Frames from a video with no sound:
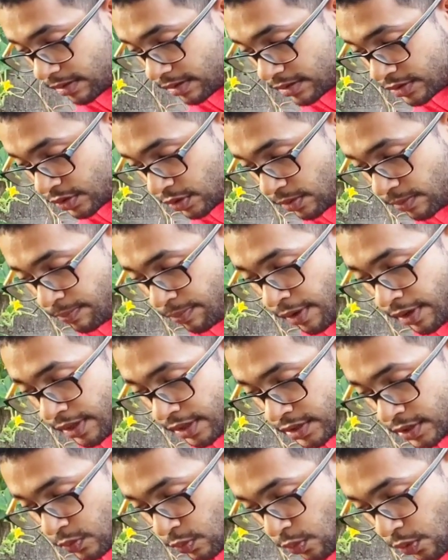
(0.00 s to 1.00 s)
don't bother
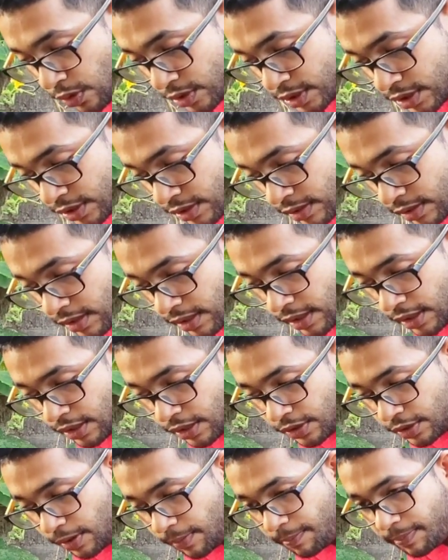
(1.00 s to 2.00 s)
to water
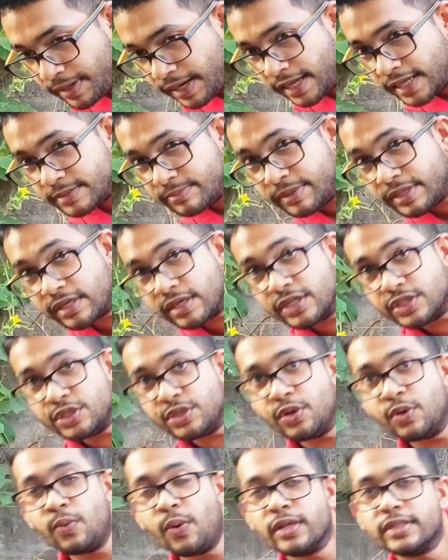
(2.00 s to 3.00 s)
your plant, because you
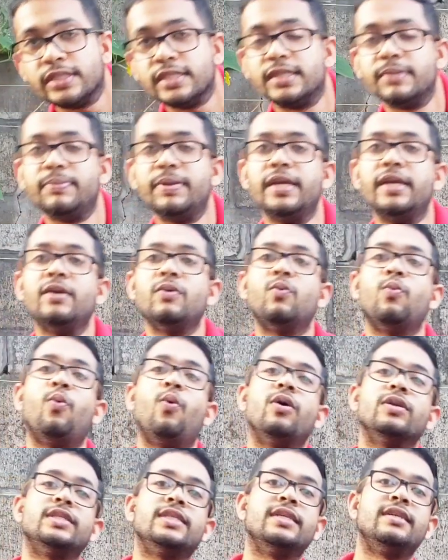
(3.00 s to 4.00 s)
don't want it to be
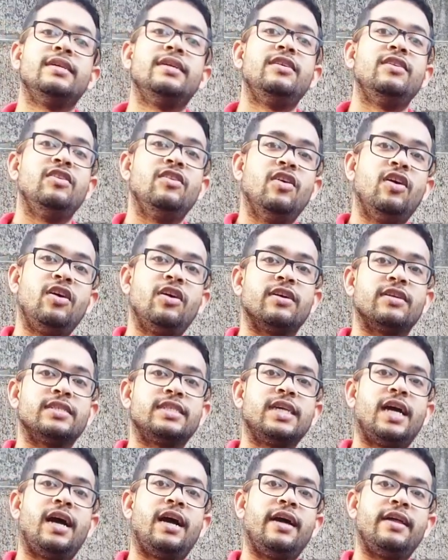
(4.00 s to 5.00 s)

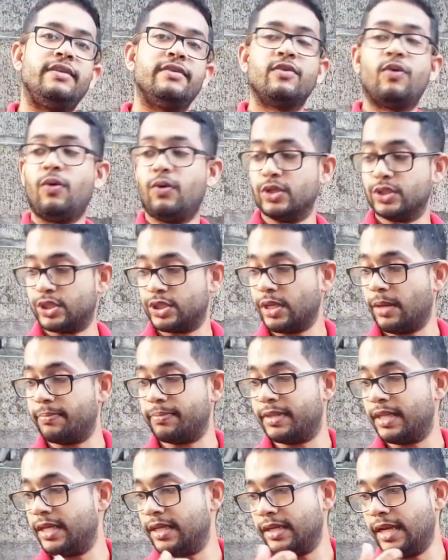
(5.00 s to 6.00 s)
waterlogged and cause
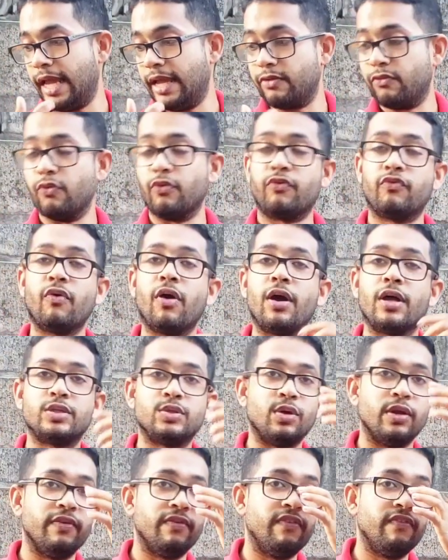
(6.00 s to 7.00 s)
something like root rot
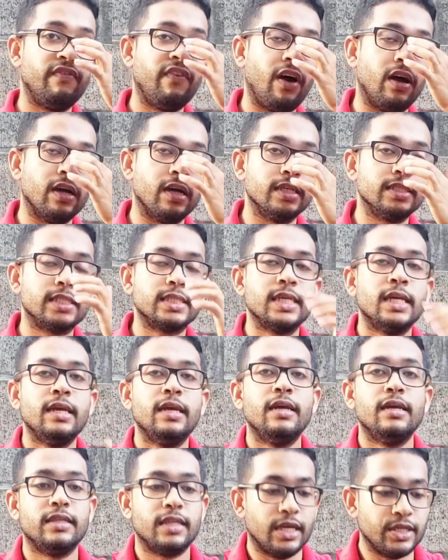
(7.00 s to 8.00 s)
or even fungus
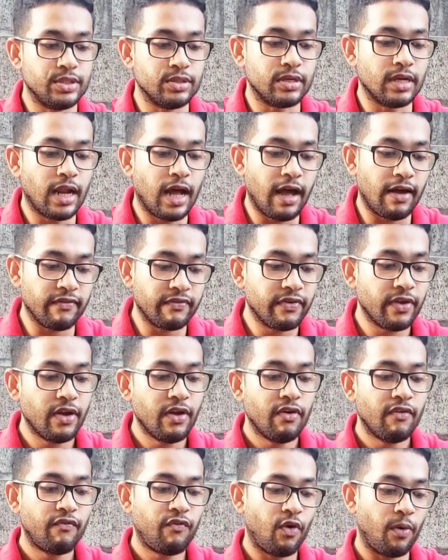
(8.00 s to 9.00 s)
that you could have
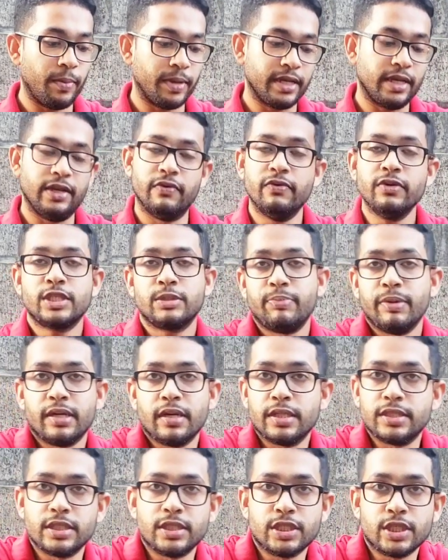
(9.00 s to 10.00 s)
forming in the roots,
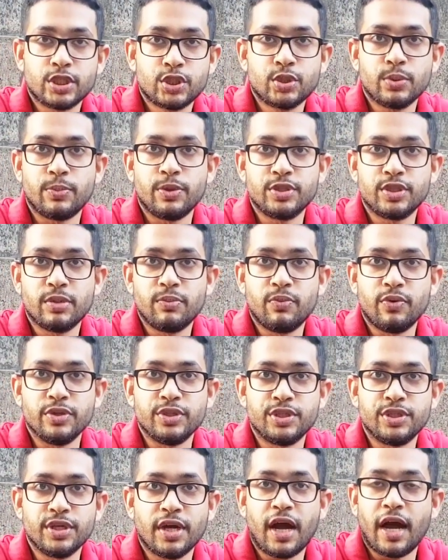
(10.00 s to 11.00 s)
because there's just so much of
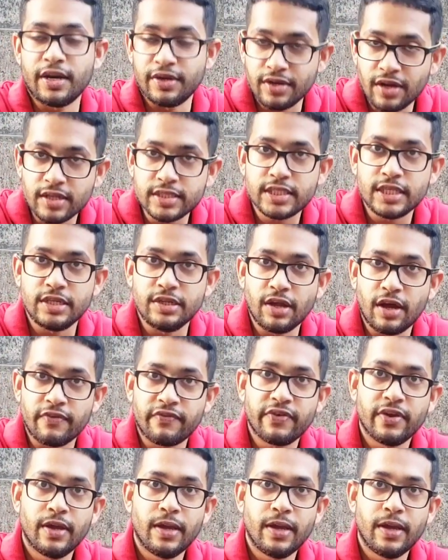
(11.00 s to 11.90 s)
moisture and not enough